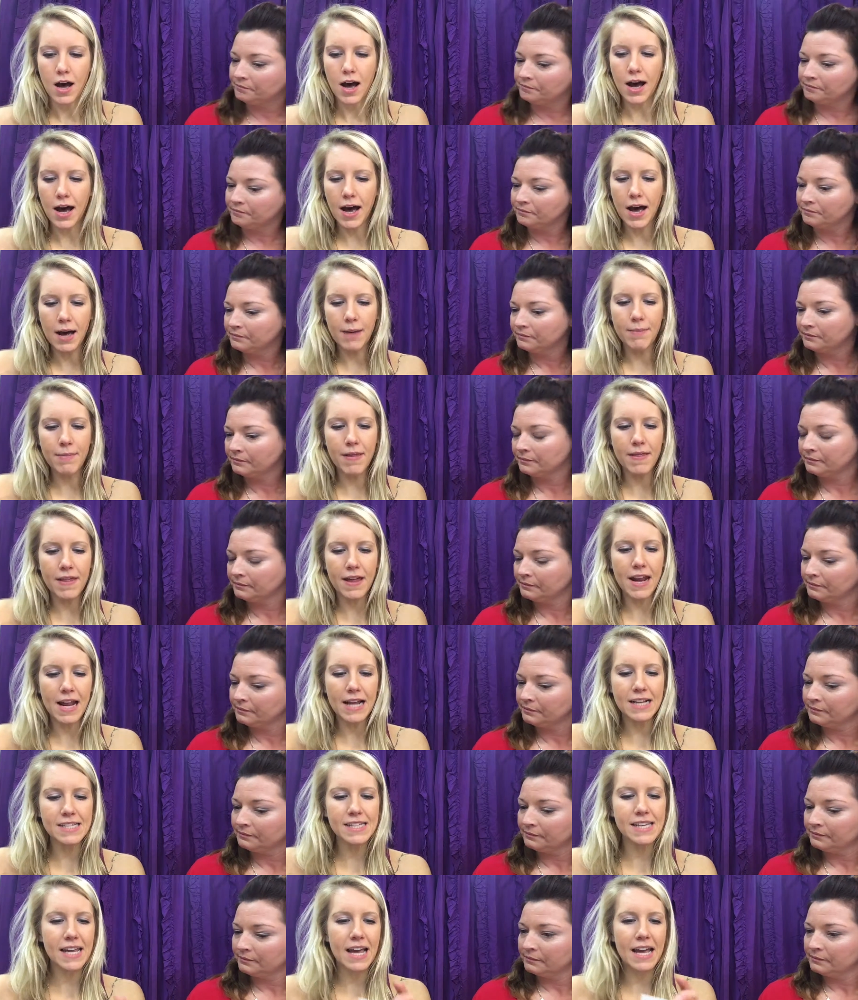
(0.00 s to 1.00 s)
Speaker 1: Um, the
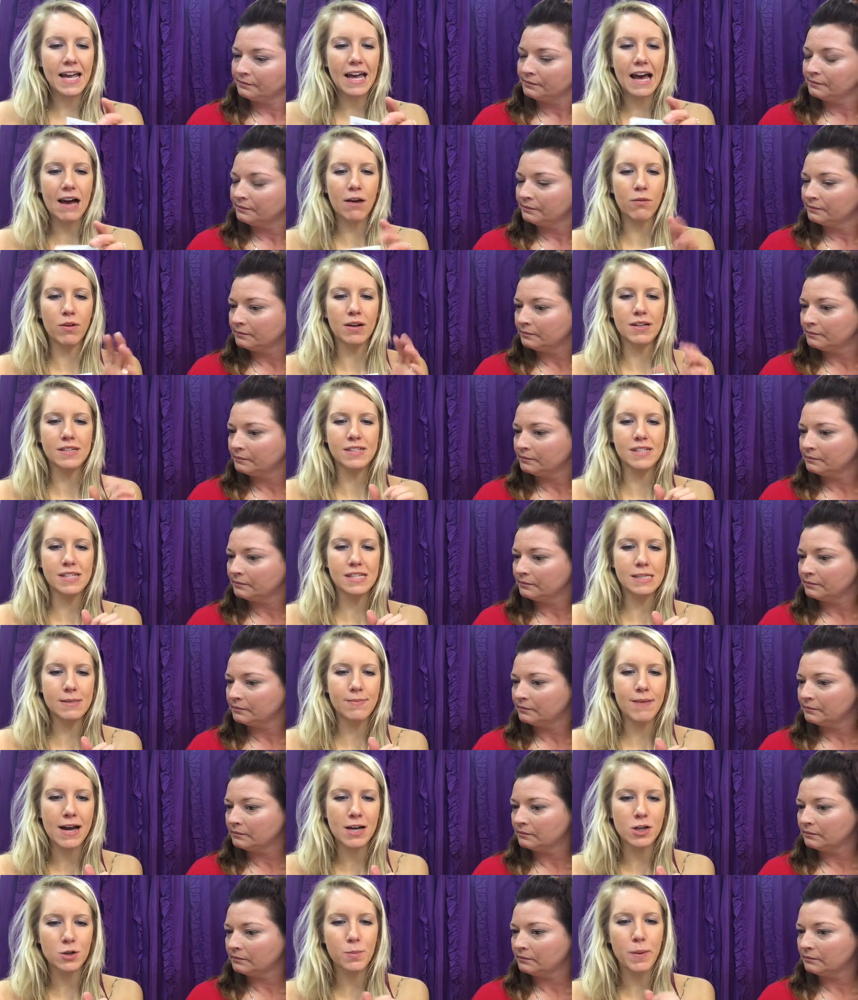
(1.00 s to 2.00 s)
next thing I got was the
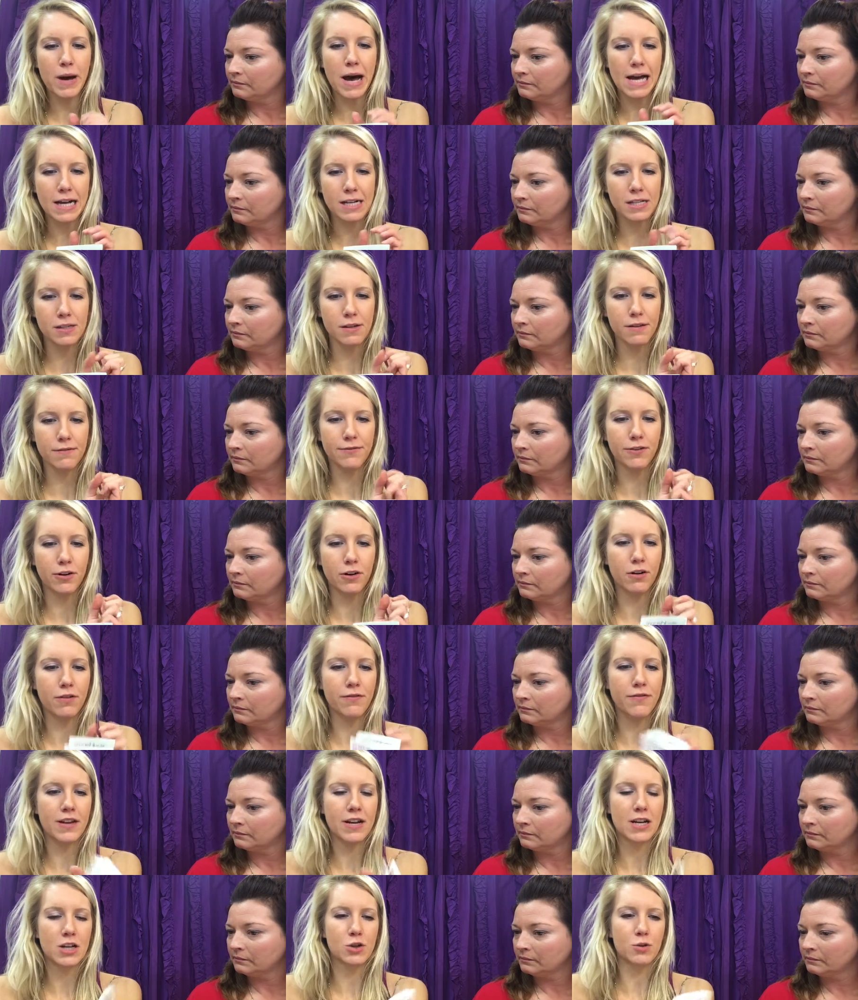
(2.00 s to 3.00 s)
Smashbox
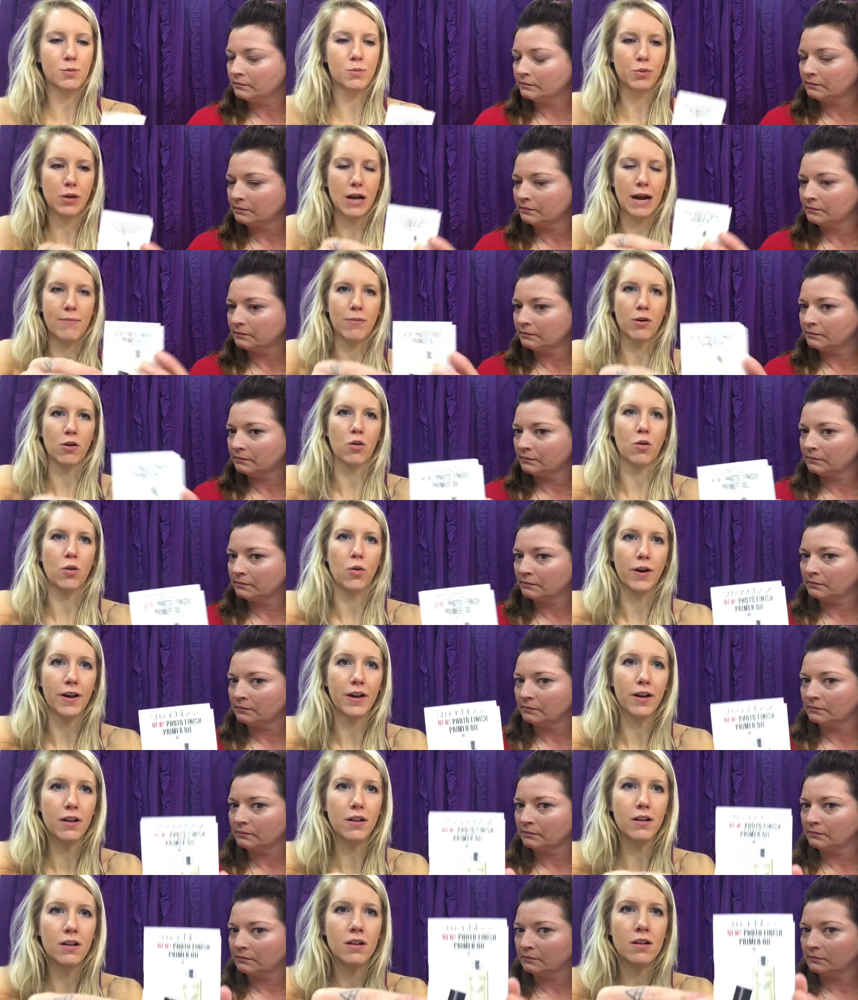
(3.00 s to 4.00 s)
Photo Finish Primer
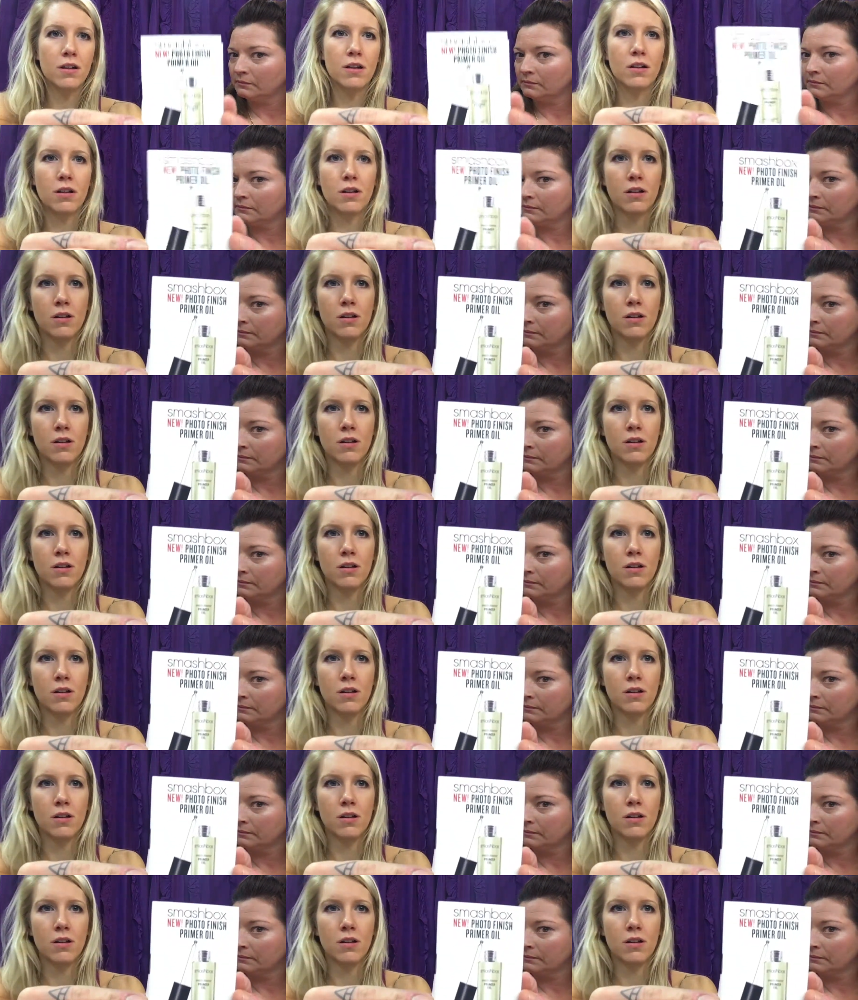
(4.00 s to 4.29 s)
Oil.